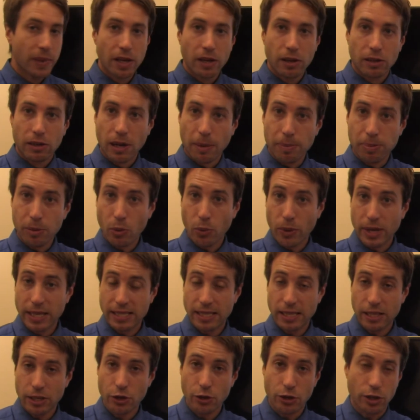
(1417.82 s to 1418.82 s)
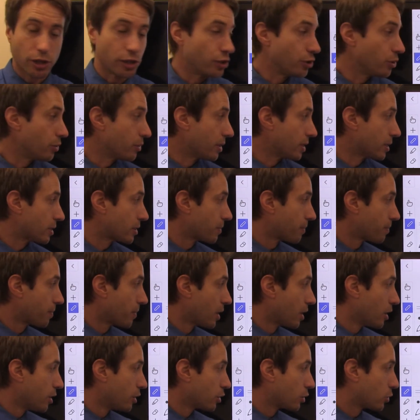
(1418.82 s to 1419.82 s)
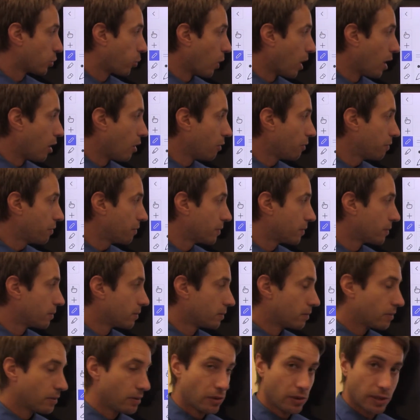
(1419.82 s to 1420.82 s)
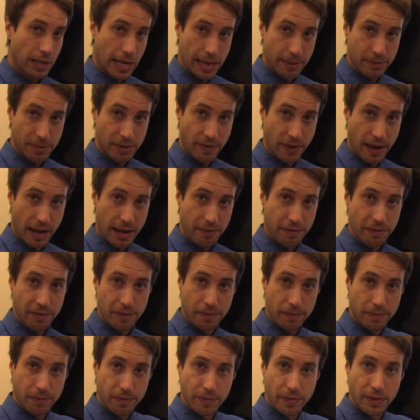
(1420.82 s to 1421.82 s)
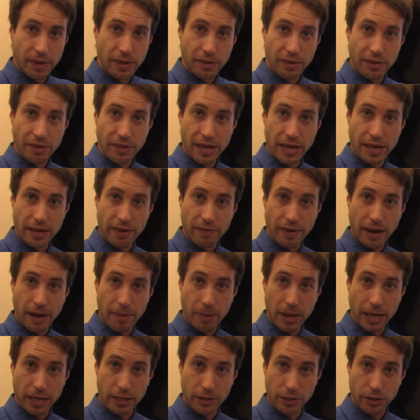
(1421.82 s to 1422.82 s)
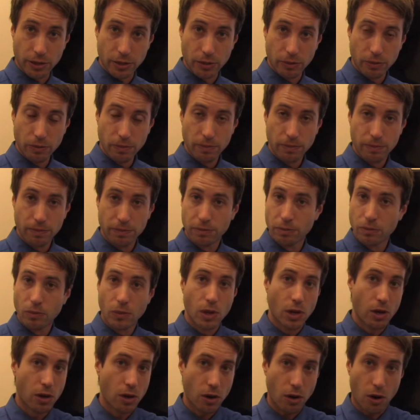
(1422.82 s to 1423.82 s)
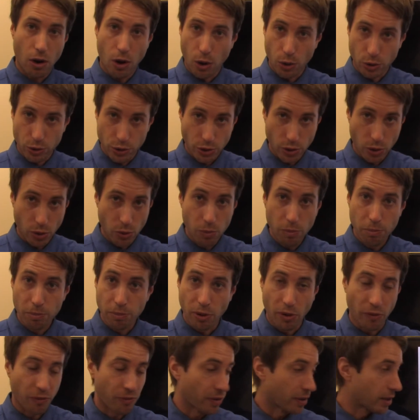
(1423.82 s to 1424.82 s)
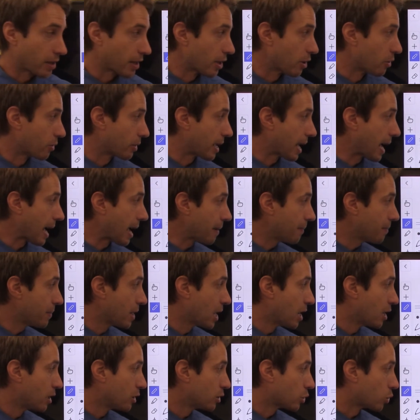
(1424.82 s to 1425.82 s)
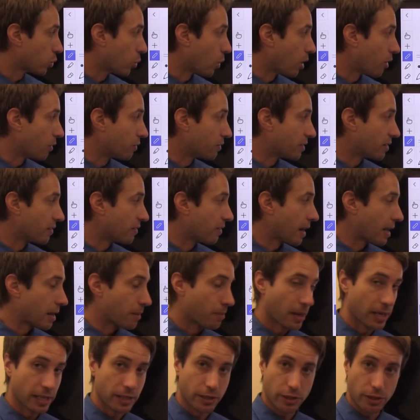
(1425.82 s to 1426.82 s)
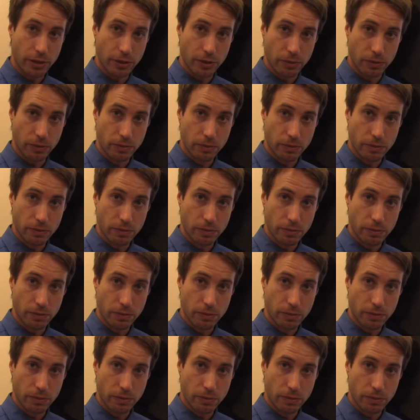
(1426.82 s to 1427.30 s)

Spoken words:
Couple of ways that you can do this. 12 times 5, then divide by 2. Also perfectly okay. 12 divided by 2,